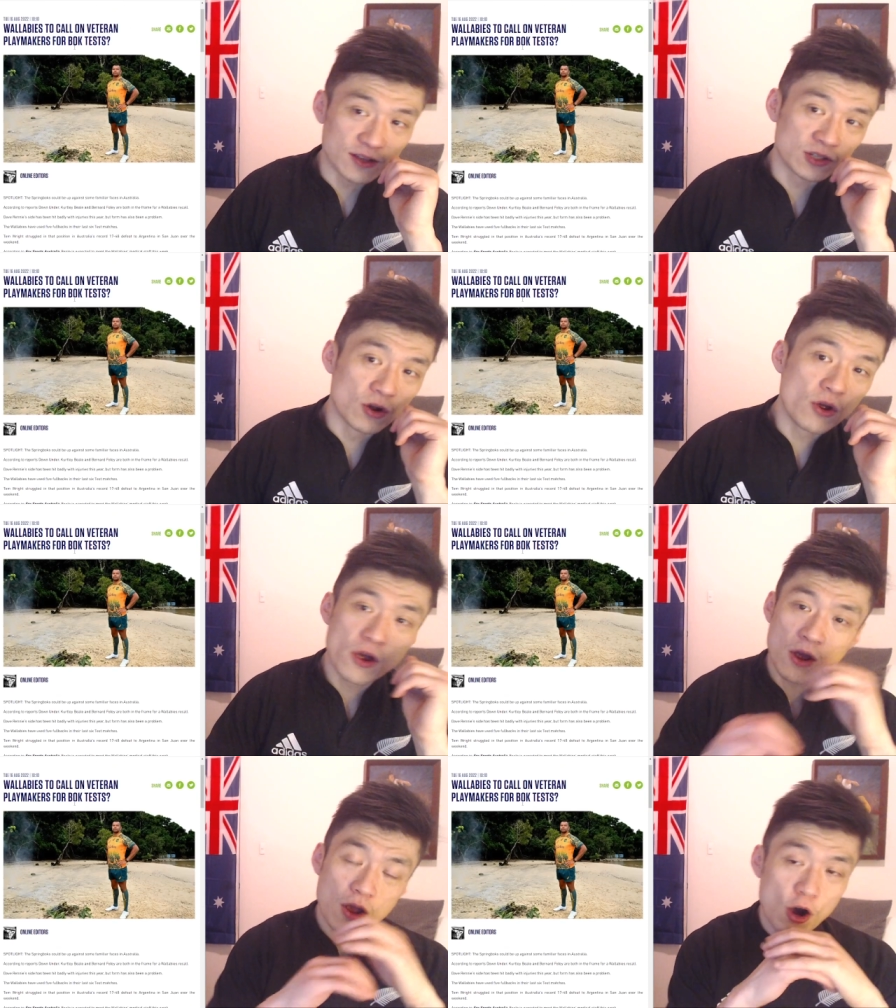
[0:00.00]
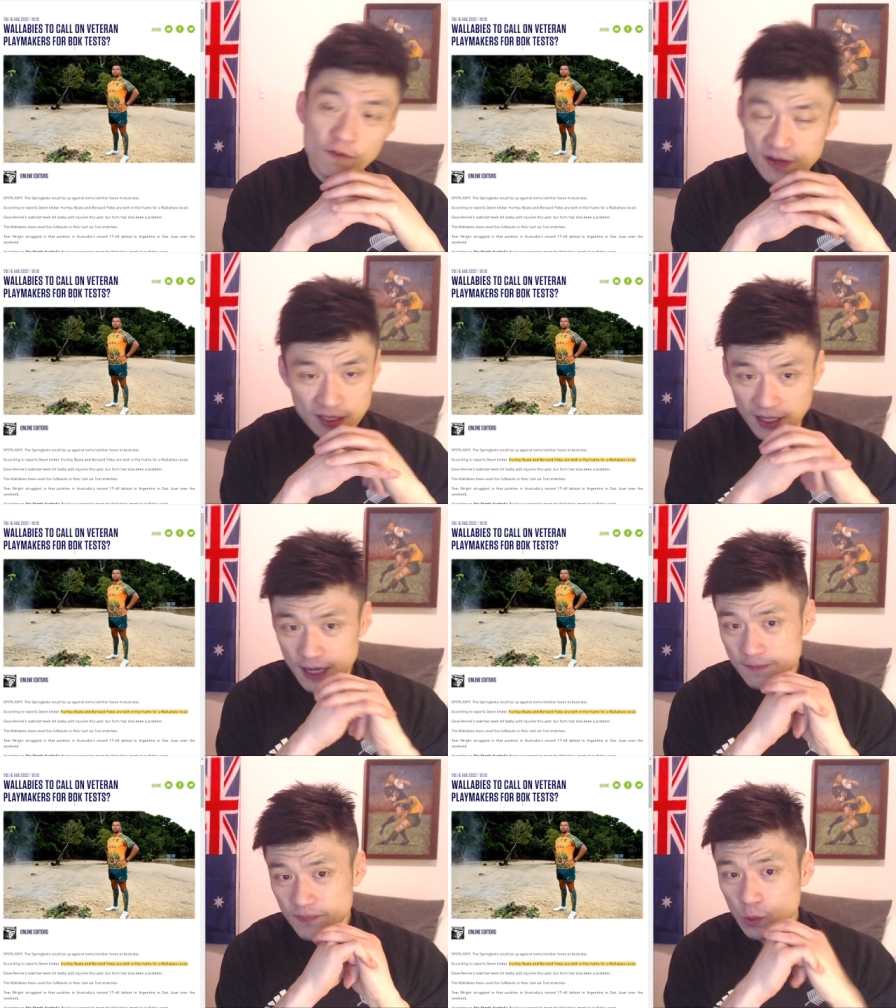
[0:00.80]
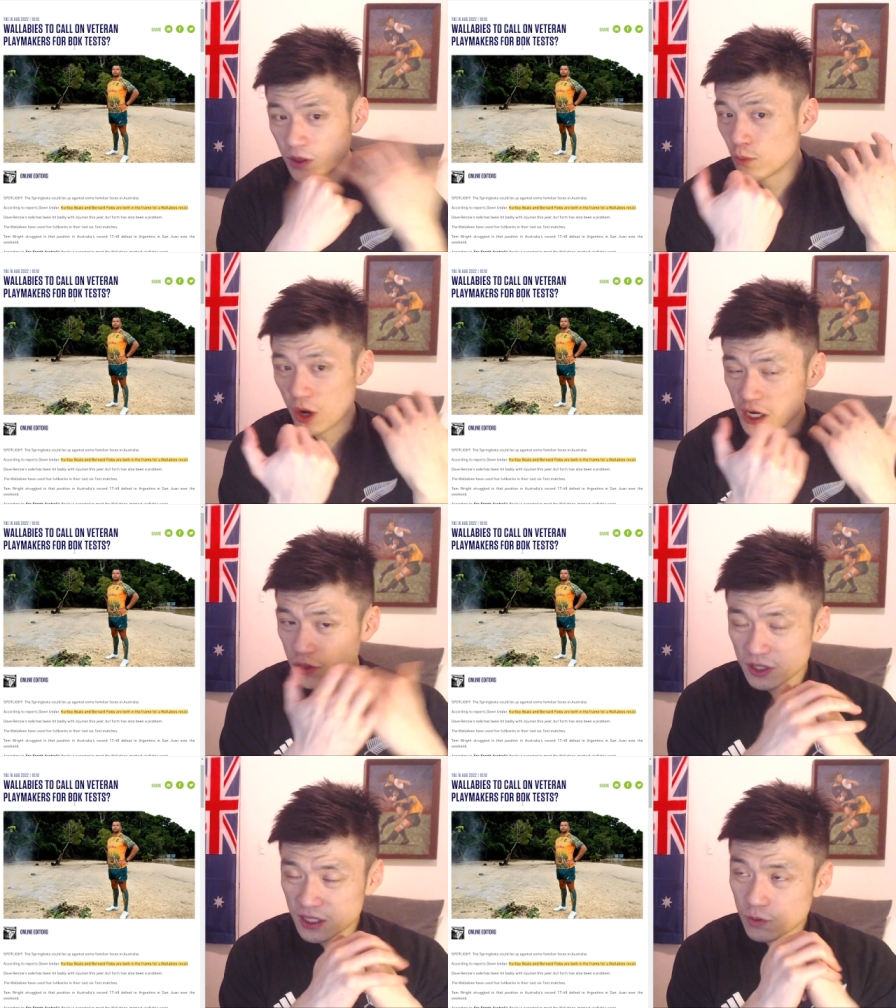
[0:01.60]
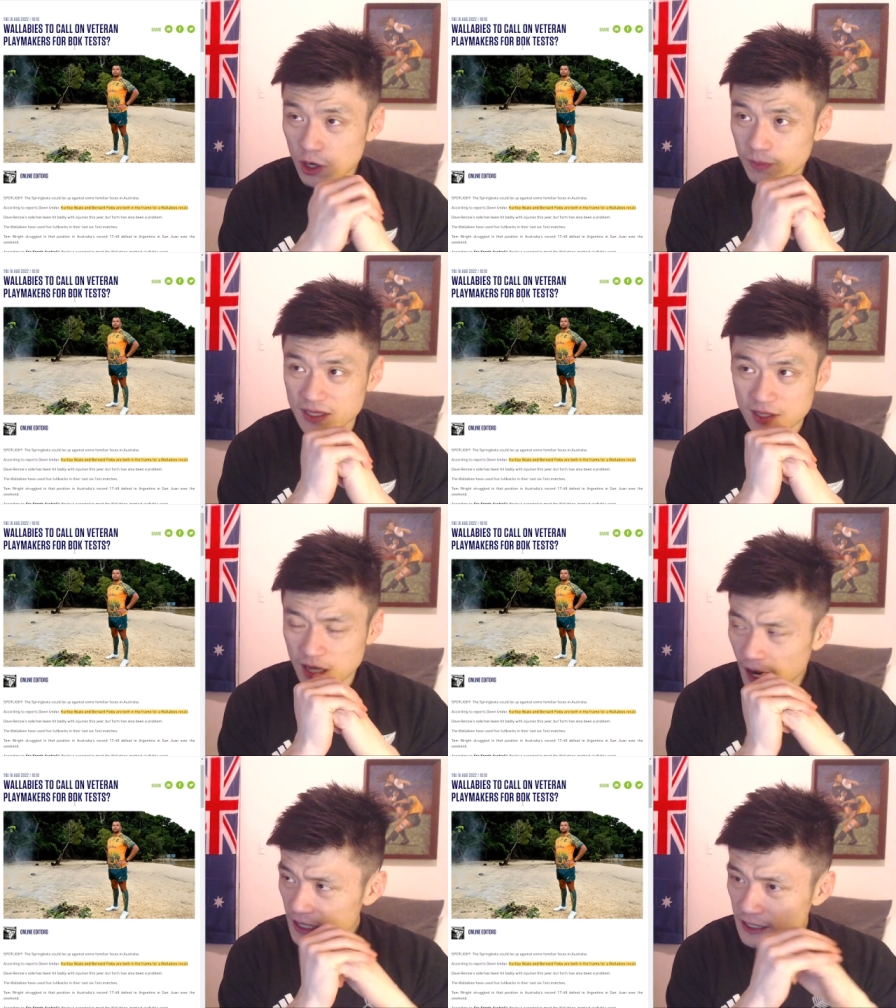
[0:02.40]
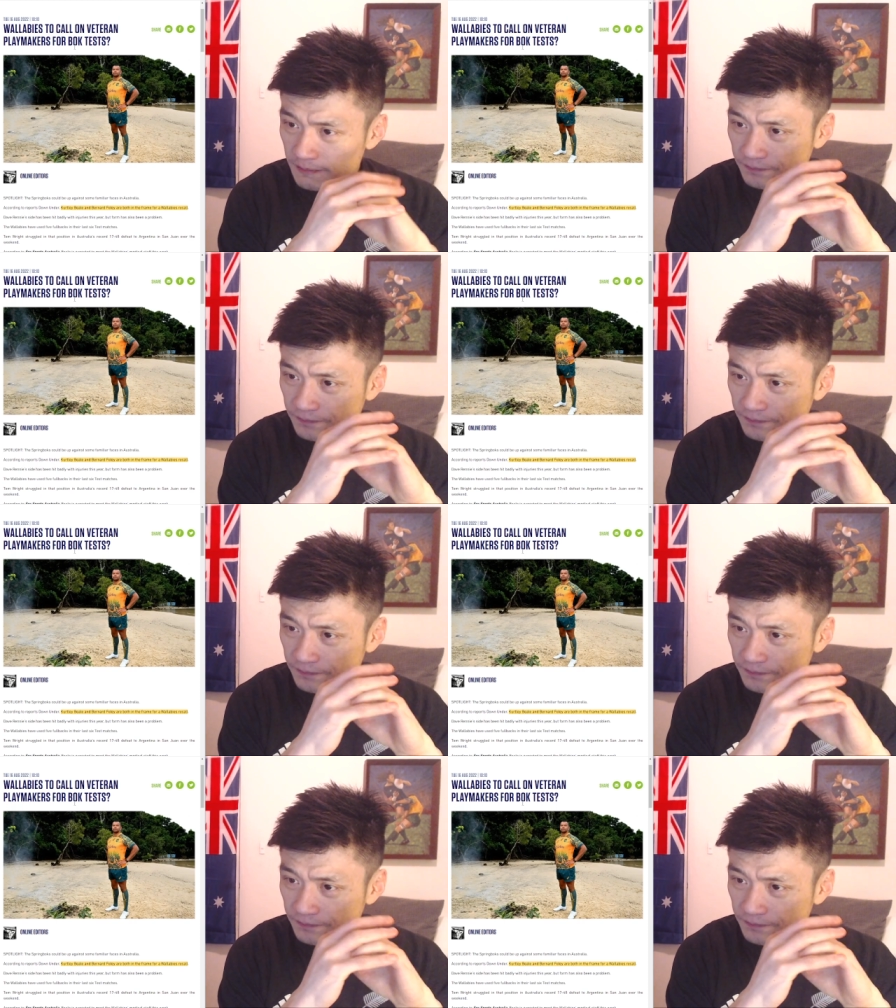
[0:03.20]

So, obviously, with more injuries in the Wallabies sides,